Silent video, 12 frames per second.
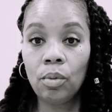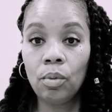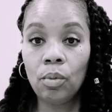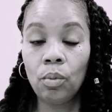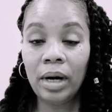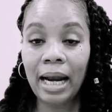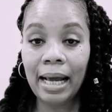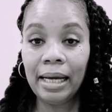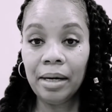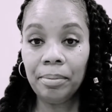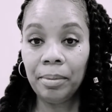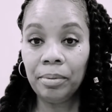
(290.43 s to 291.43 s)
when I
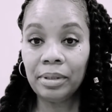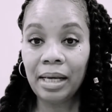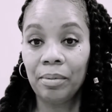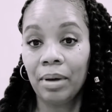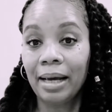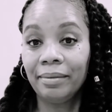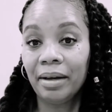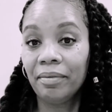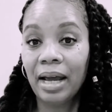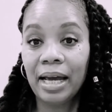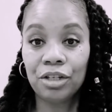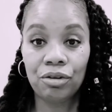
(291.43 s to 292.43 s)
hear people say, well, I've never
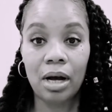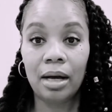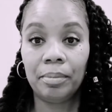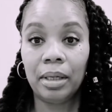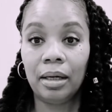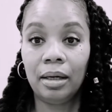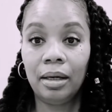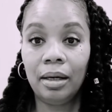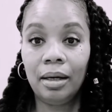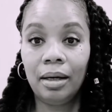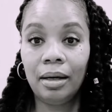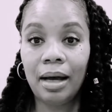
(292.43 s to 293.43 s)
had trauma,
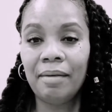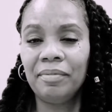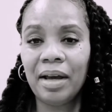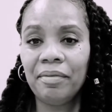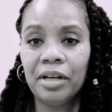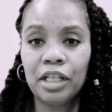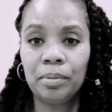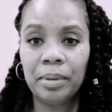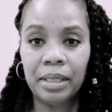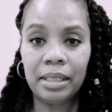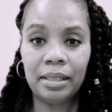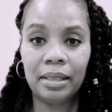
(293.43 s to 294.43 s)
I've never
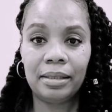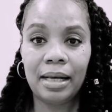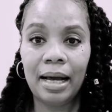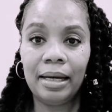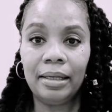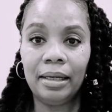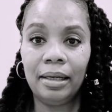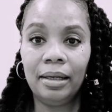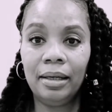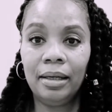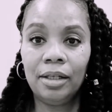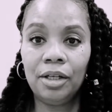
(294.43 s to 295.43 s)
experienced anxiety,
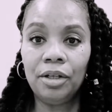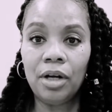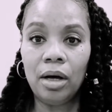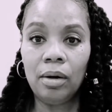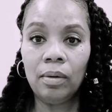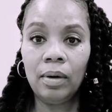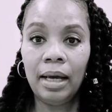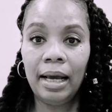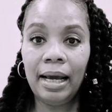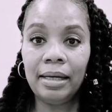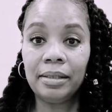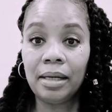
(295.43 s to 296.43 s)
you know,
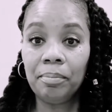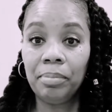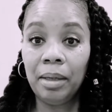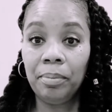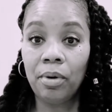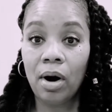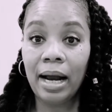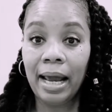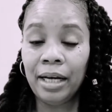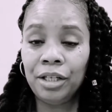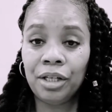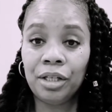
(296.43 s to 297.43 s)
and some people are
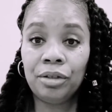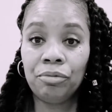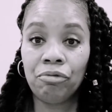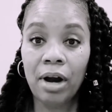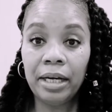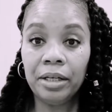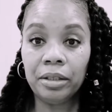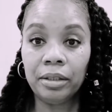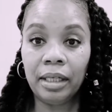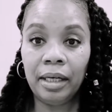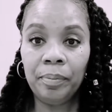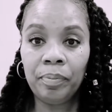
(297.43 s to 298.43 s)
anxious
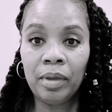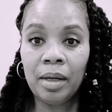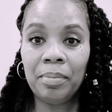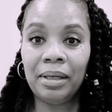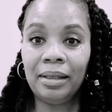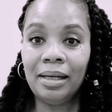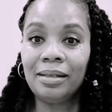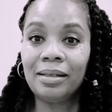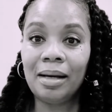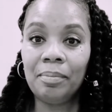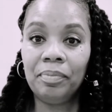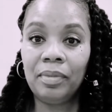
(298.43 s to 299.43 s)
regularly, but then
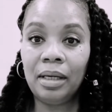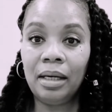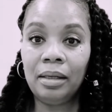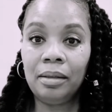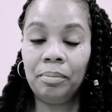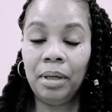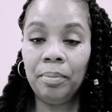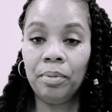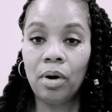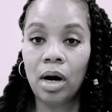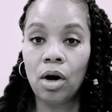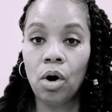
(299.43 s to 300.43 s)
people
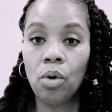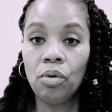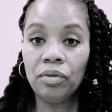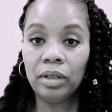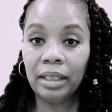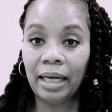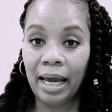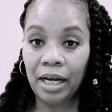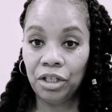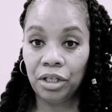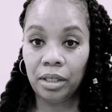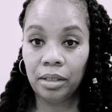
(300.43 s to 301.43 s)
are overly
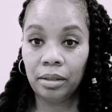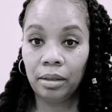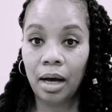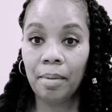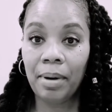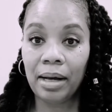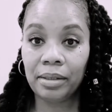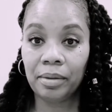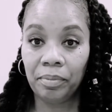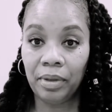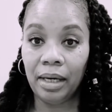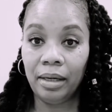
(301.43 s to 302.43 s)
anxious about some
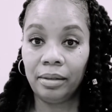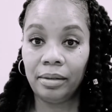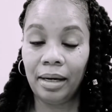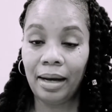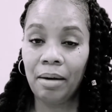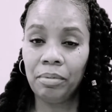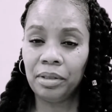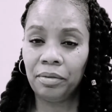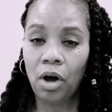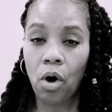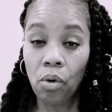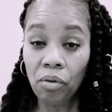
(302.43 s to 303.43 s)
things. And I was
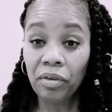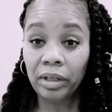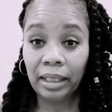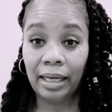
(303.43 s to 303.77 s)
overly